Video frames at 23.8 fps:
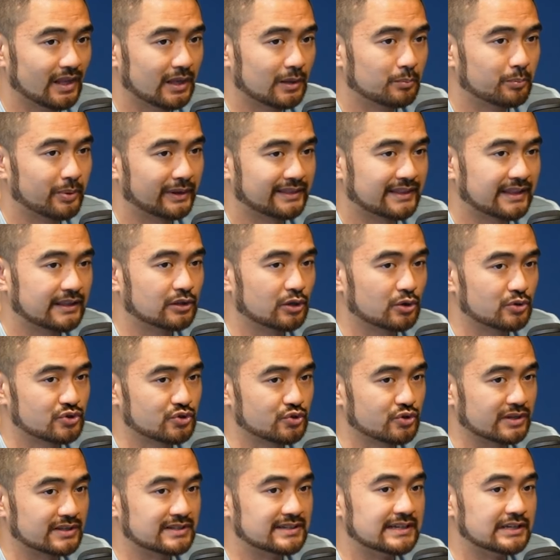But they know
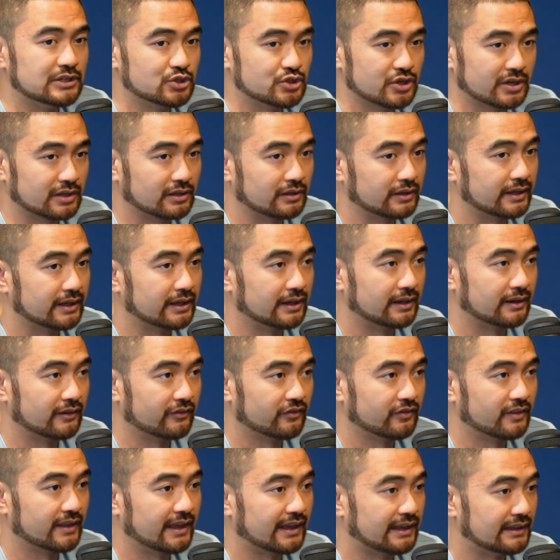strategically
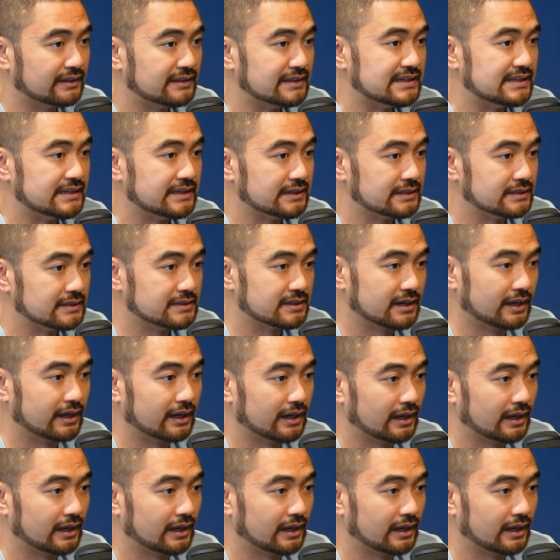if they need,